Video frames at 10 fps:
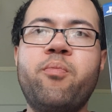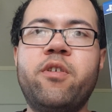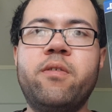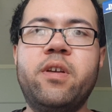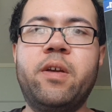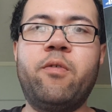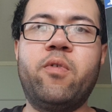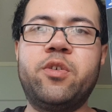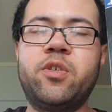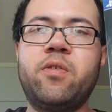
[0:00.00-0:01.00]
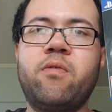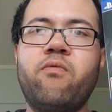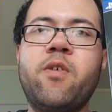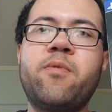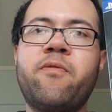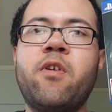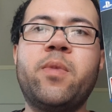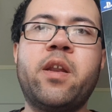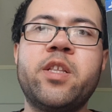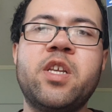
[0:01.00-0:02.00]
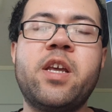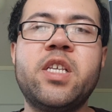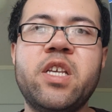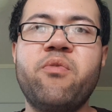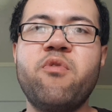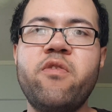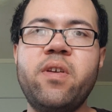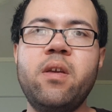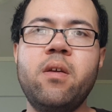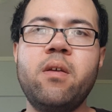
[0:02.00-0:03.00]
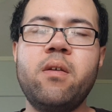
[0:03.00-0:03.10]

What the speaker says: but it was ripped from the 1987 movie.